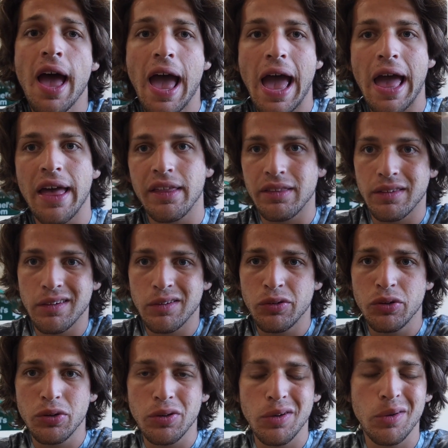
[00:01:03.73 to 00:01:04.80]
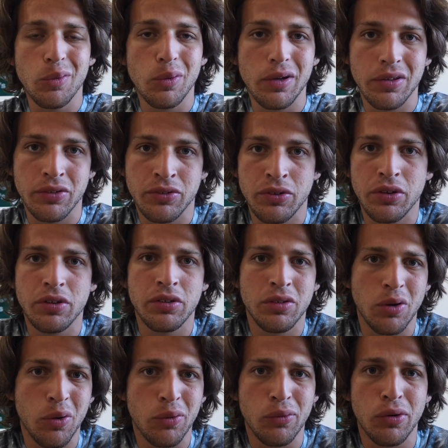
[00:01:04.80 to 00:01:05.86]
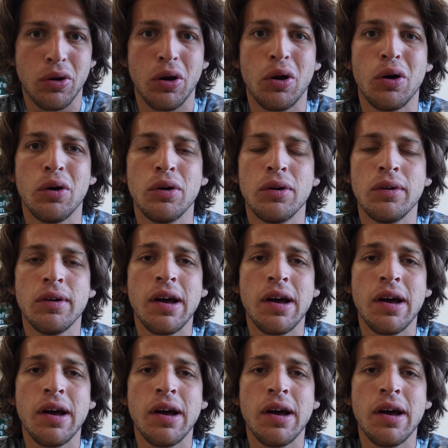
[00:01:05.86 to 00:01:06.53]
And this shoe is just overall,